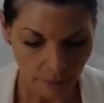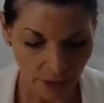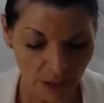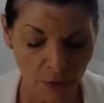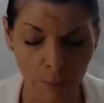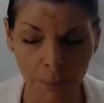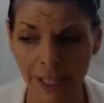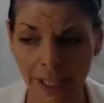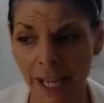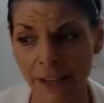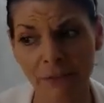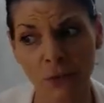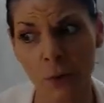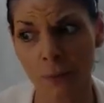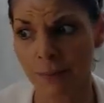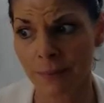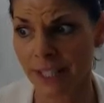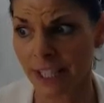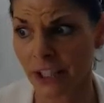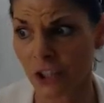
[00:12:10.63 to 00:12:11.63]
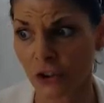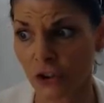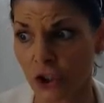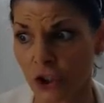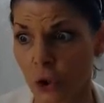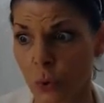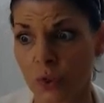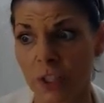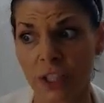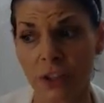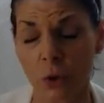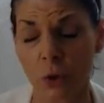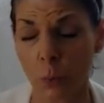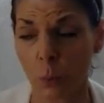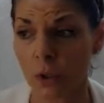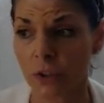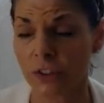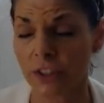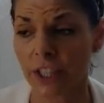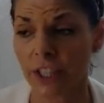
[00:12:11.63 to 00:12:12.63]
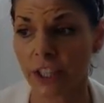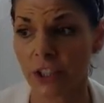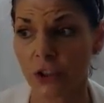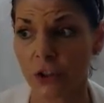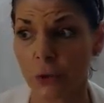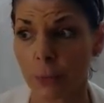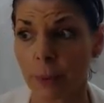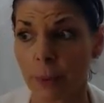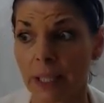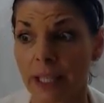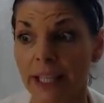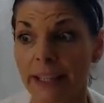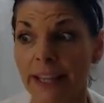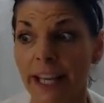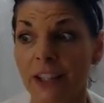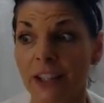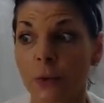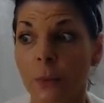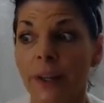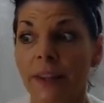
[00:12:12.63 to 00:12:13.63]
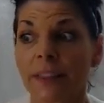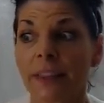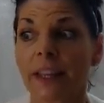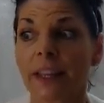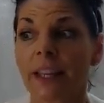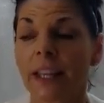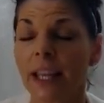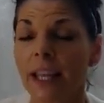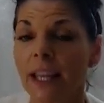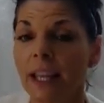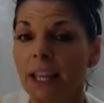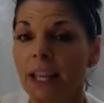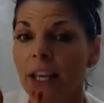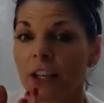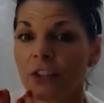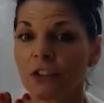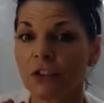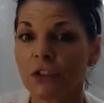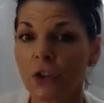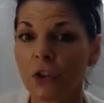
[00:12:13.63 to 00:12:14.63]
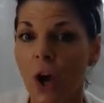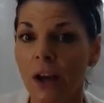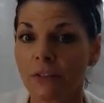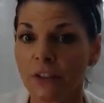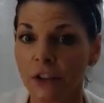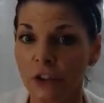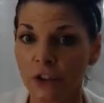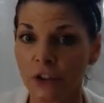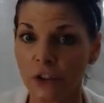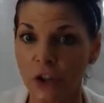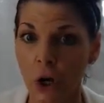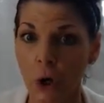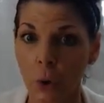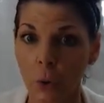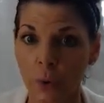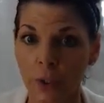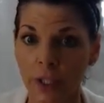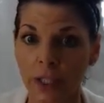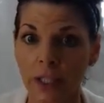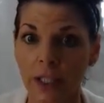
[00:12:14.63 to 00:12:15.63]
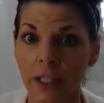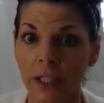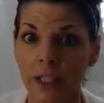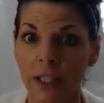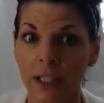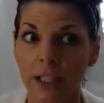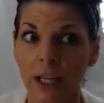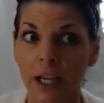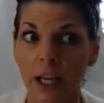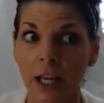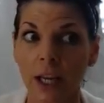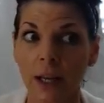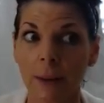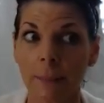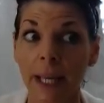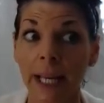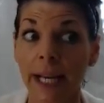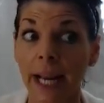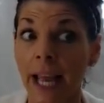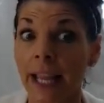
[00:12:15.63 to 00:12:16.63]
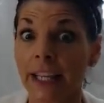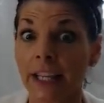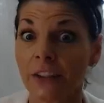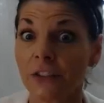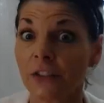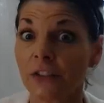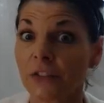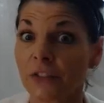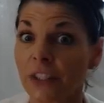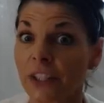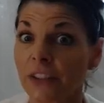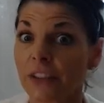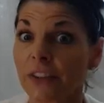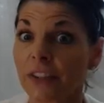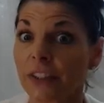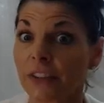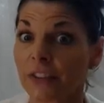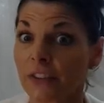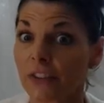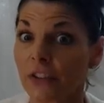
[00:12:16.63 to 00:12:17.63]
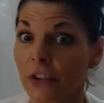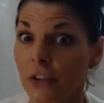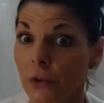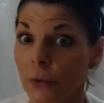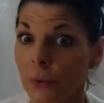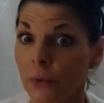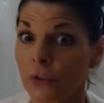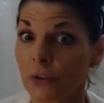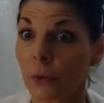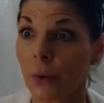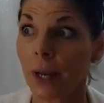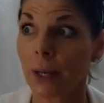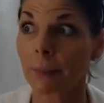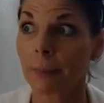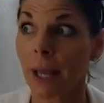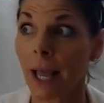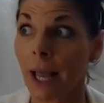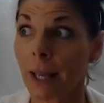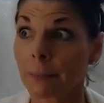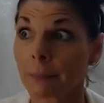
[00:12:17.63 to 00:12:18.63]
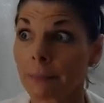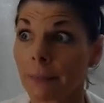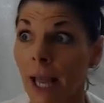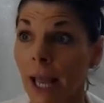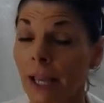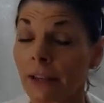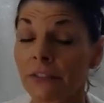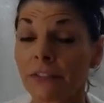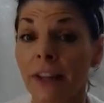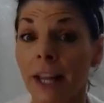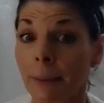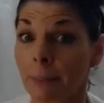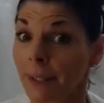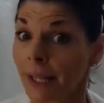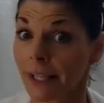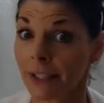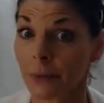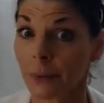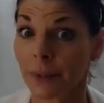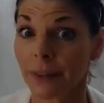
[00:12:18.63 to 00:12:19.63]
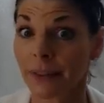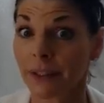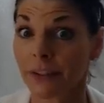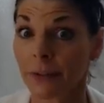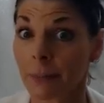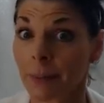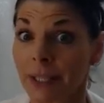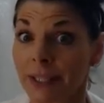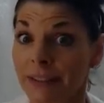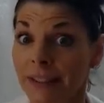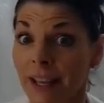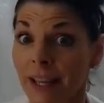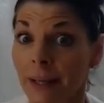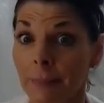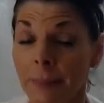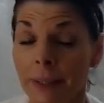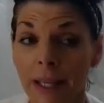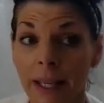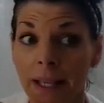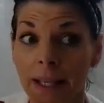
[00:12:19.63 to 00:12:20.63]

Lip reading: the platforms that you're choosing, the words that you're speaking. That's why I think a softer tone, and I can feel this too. So I fly blind with this because I'm